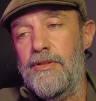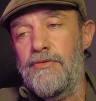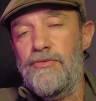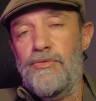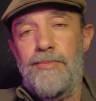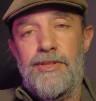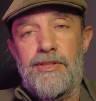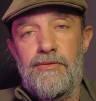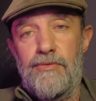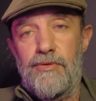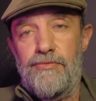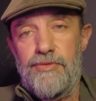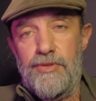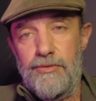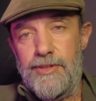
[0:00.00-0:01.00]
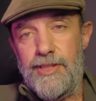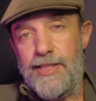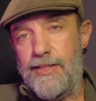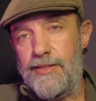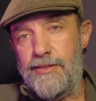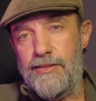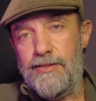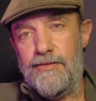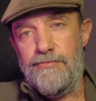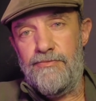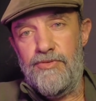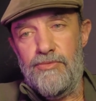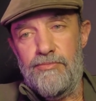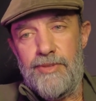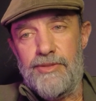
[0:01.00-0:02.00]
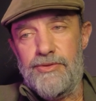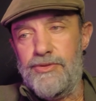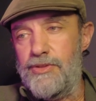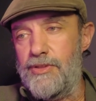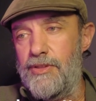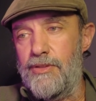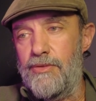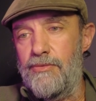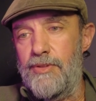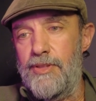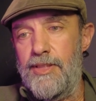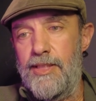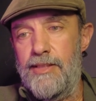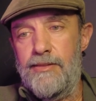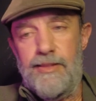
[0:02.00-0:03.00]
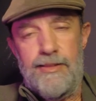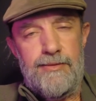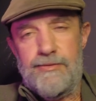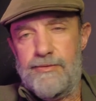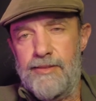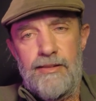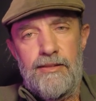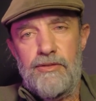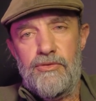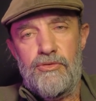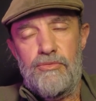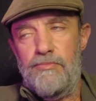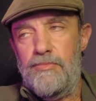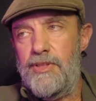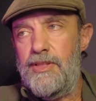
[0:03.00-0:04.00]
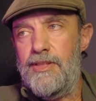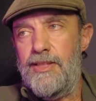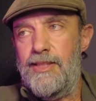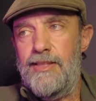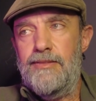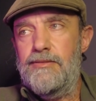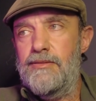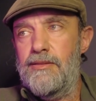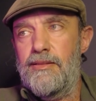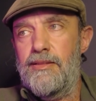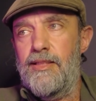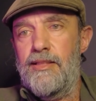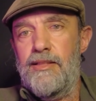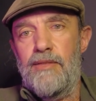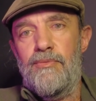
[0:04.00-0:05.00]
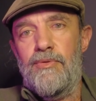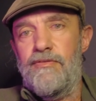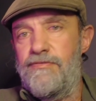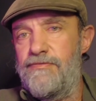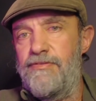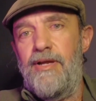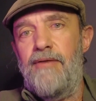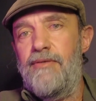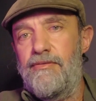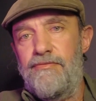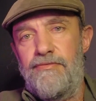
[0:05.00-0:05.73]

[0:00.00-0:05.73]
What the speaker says: to make the review that I did a few months ago, and they sent it to me easily, and they were very,